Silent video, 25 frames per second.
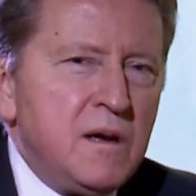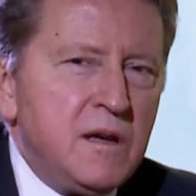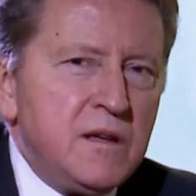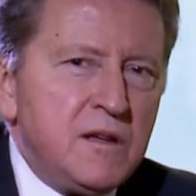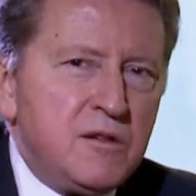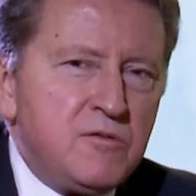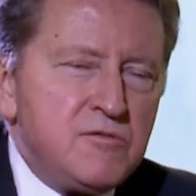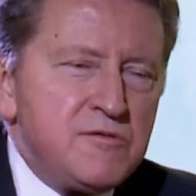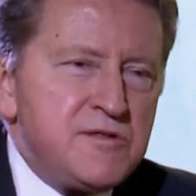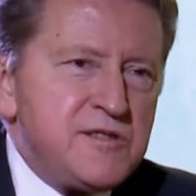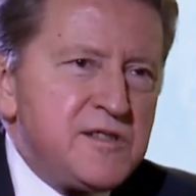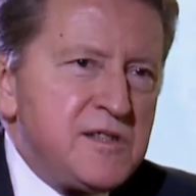I
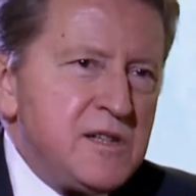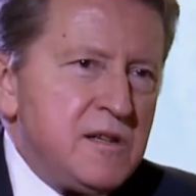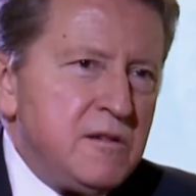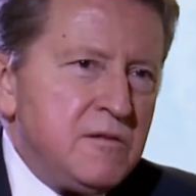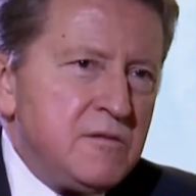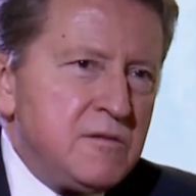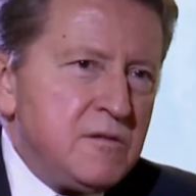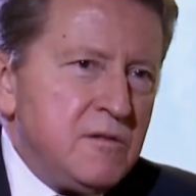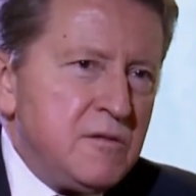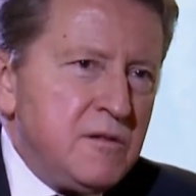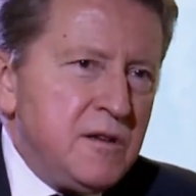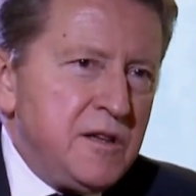could
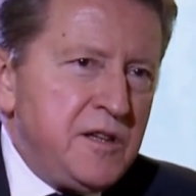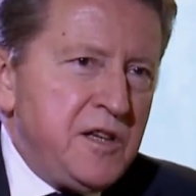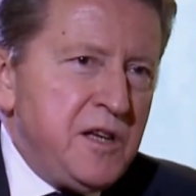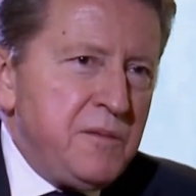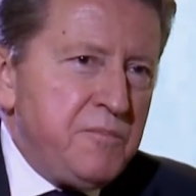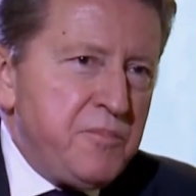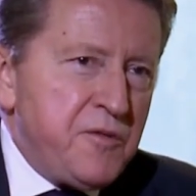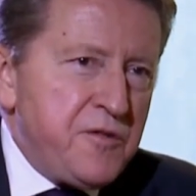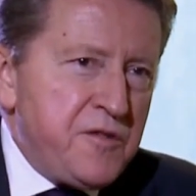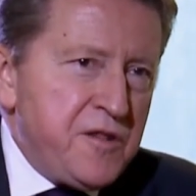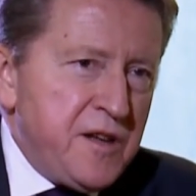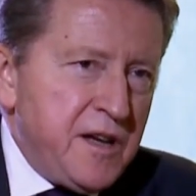sound only
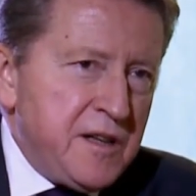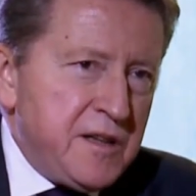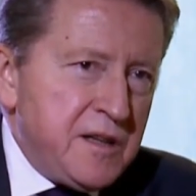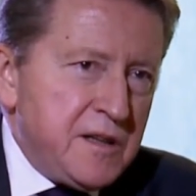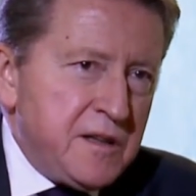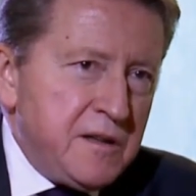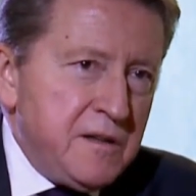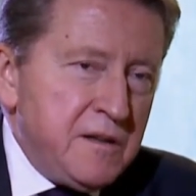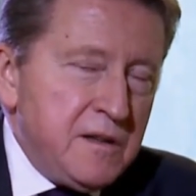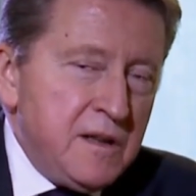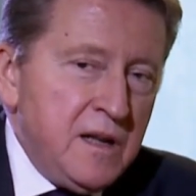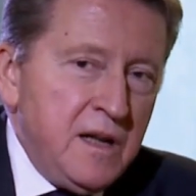
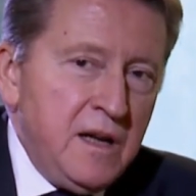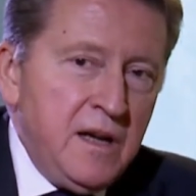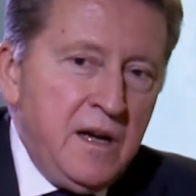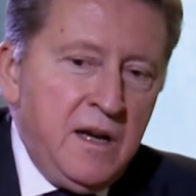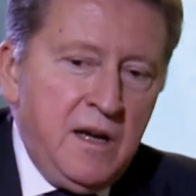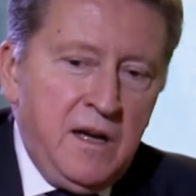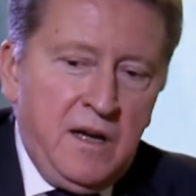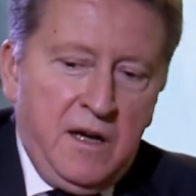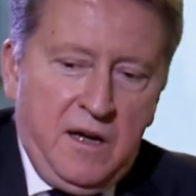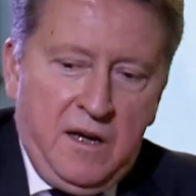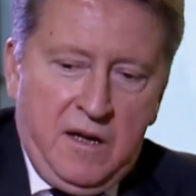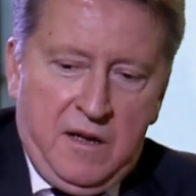hypothetical.
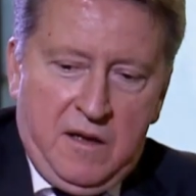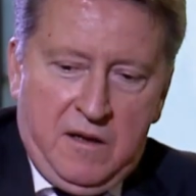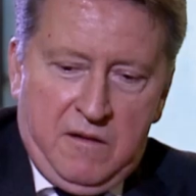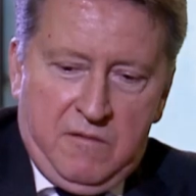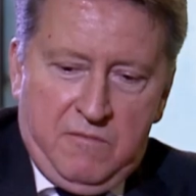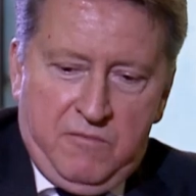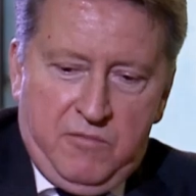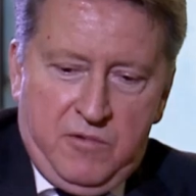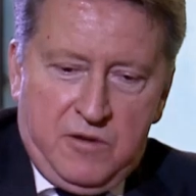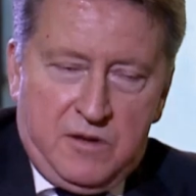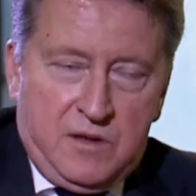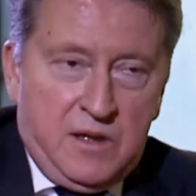
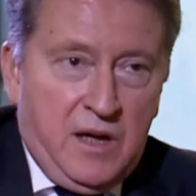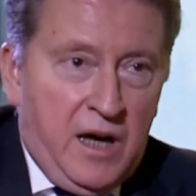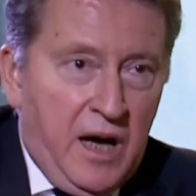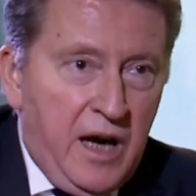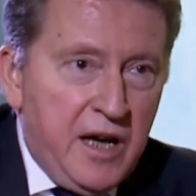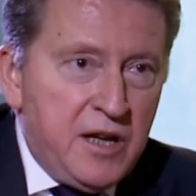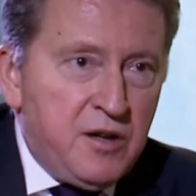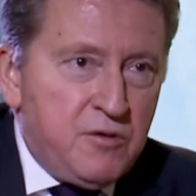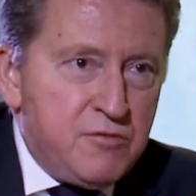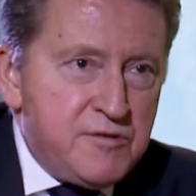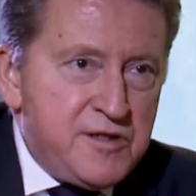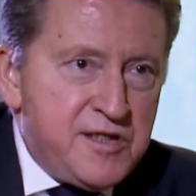What
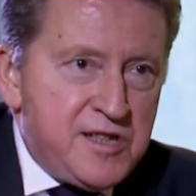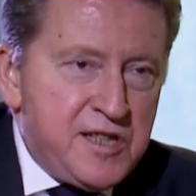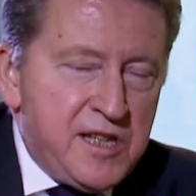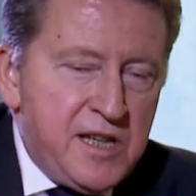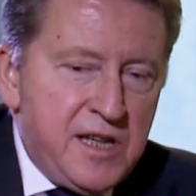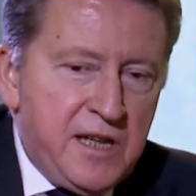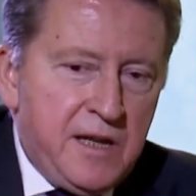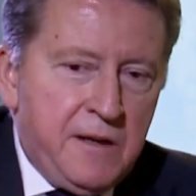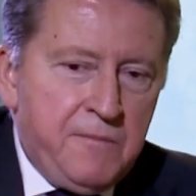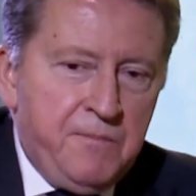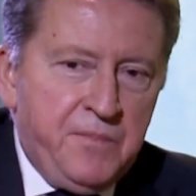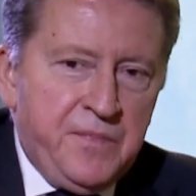I could
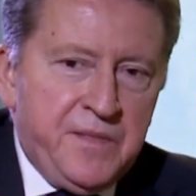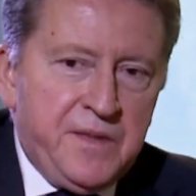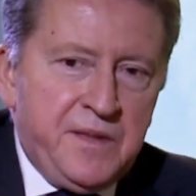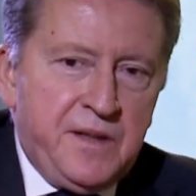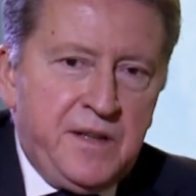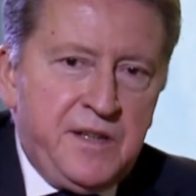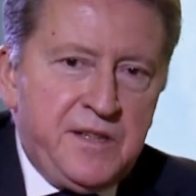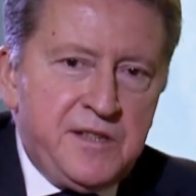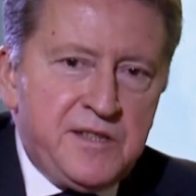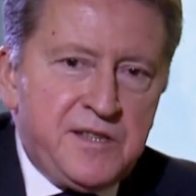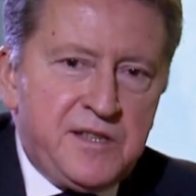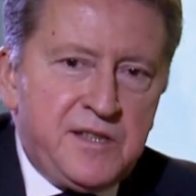say
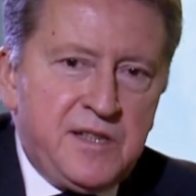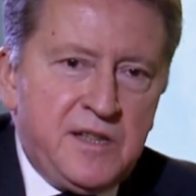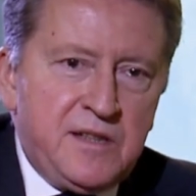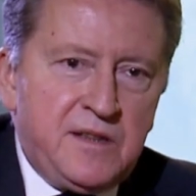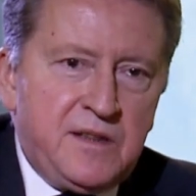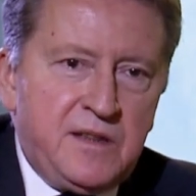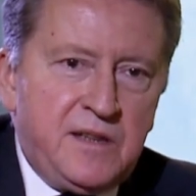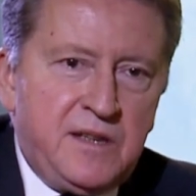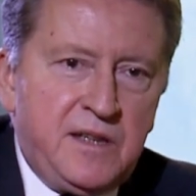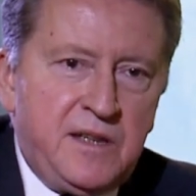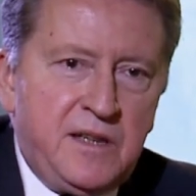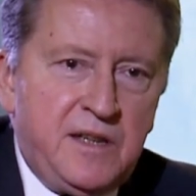is
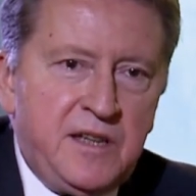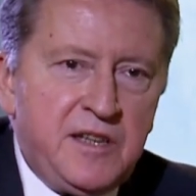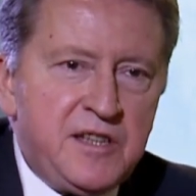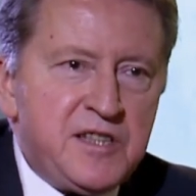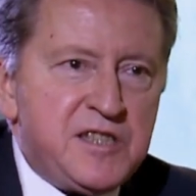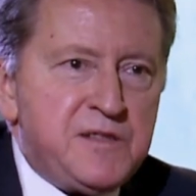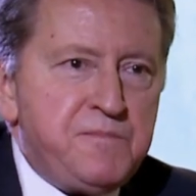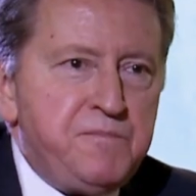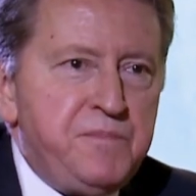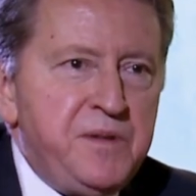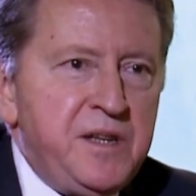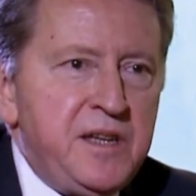that the
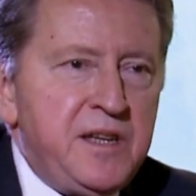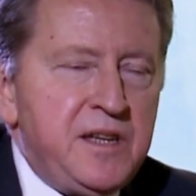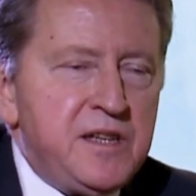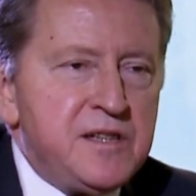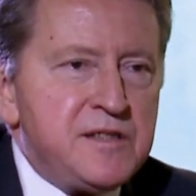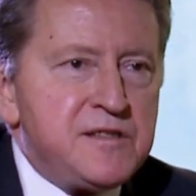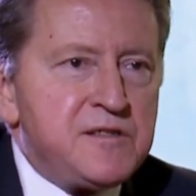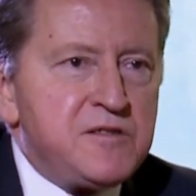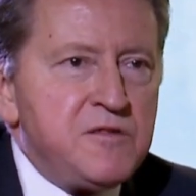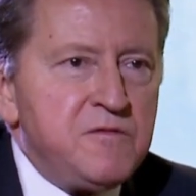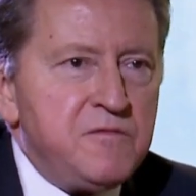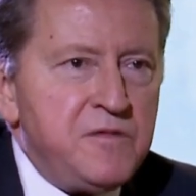
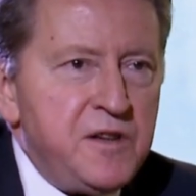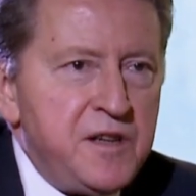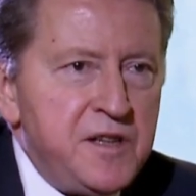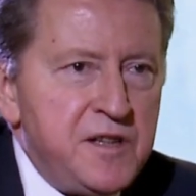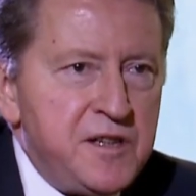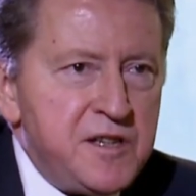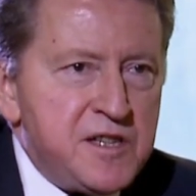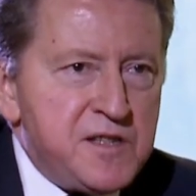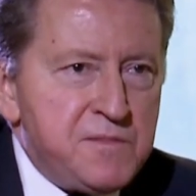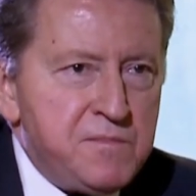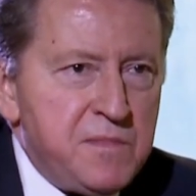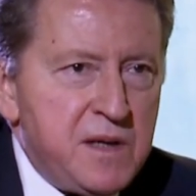experience of
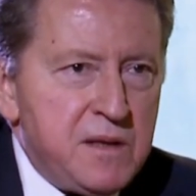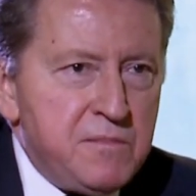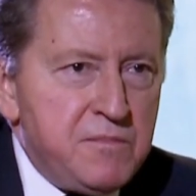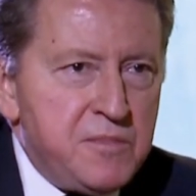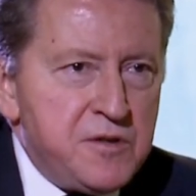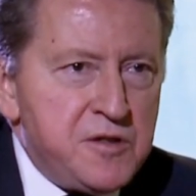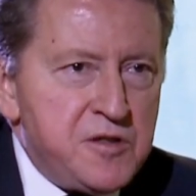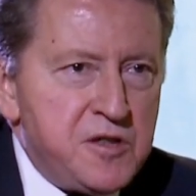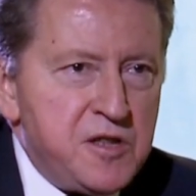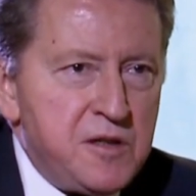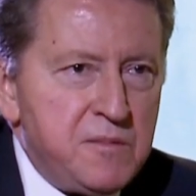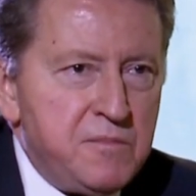India's
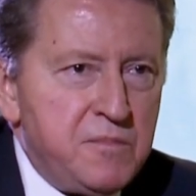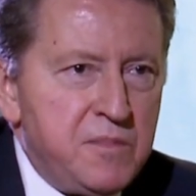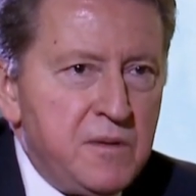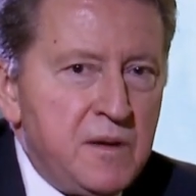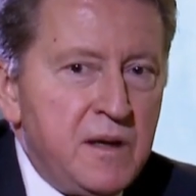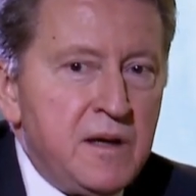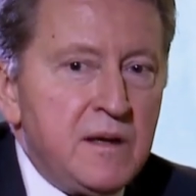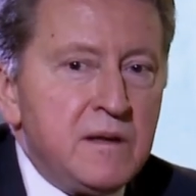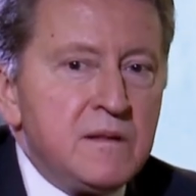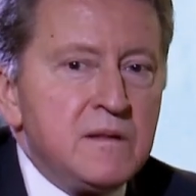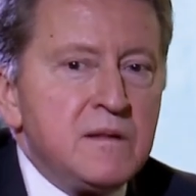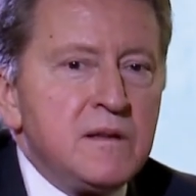membership
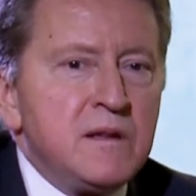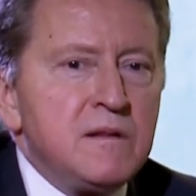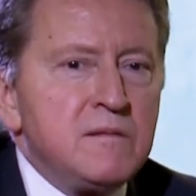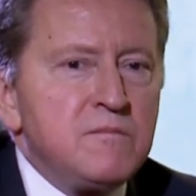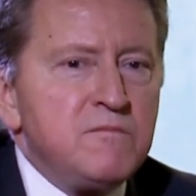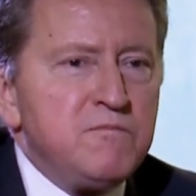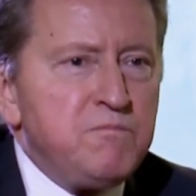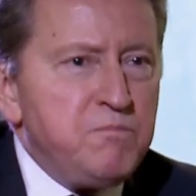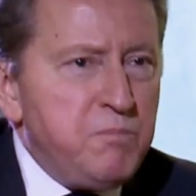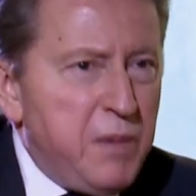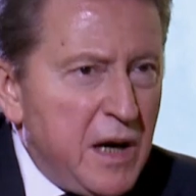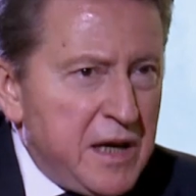and
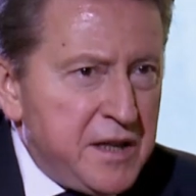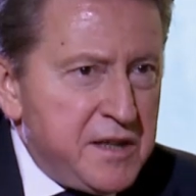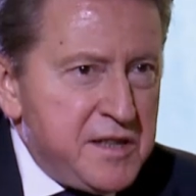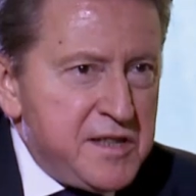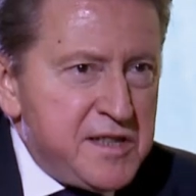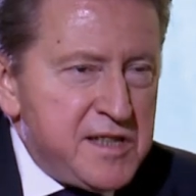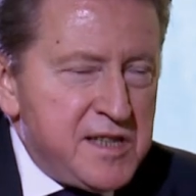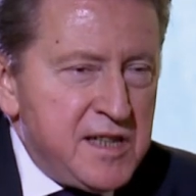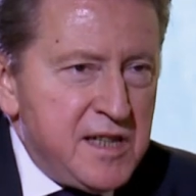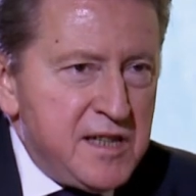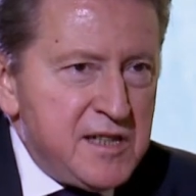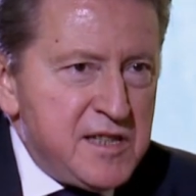
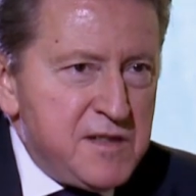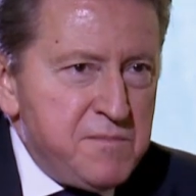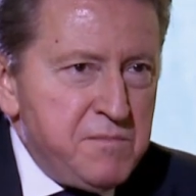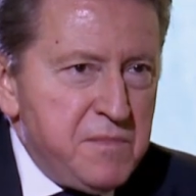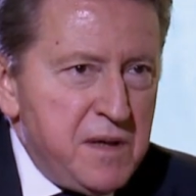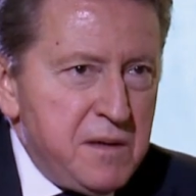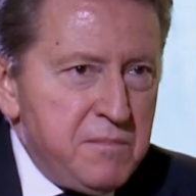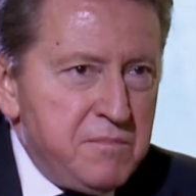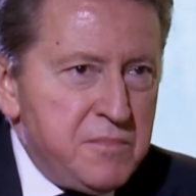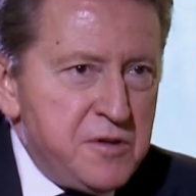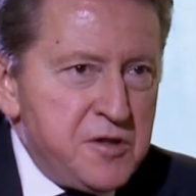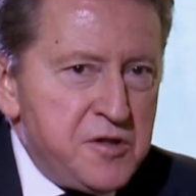Pakistan's
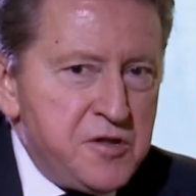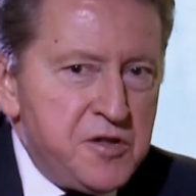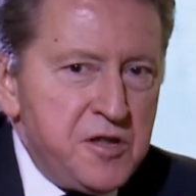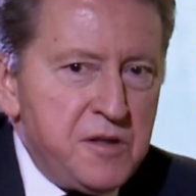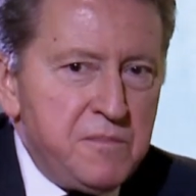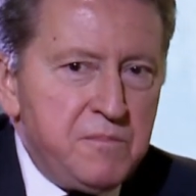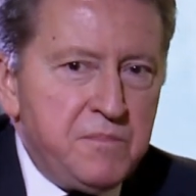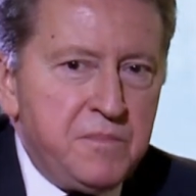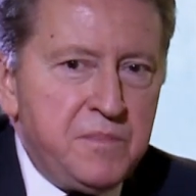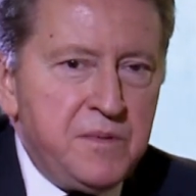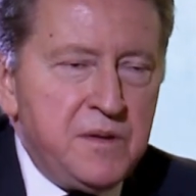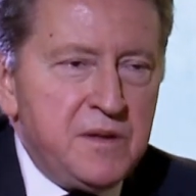
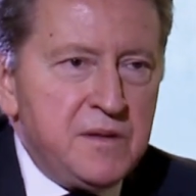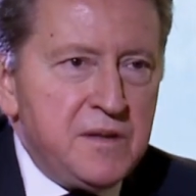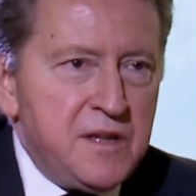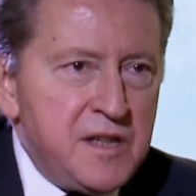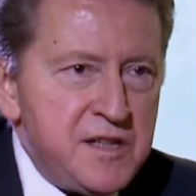membership in